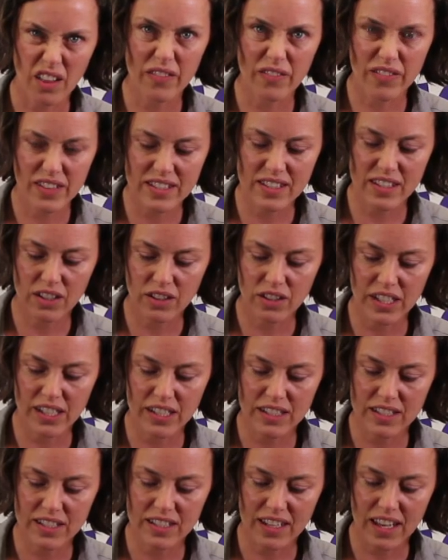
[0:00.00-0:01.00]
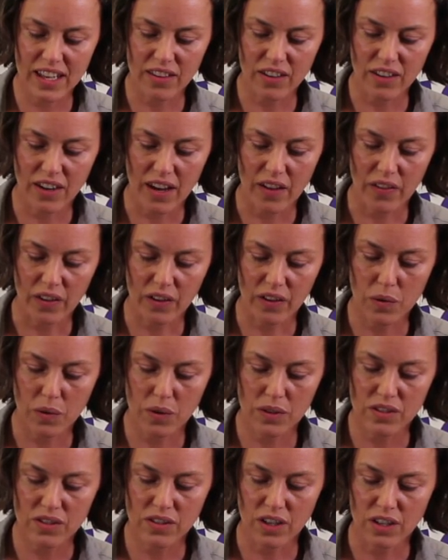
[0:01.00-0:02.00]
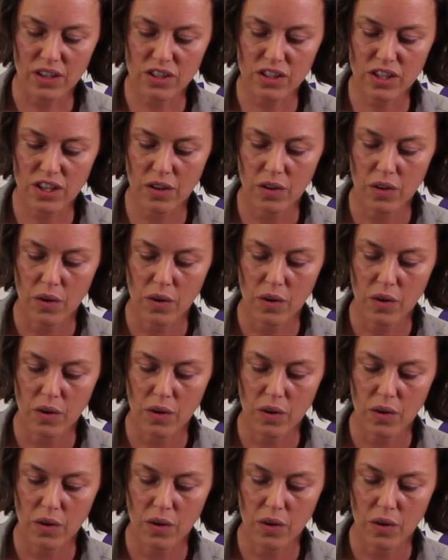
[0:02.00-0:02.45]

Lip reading: of these ingredients together how the cornstarch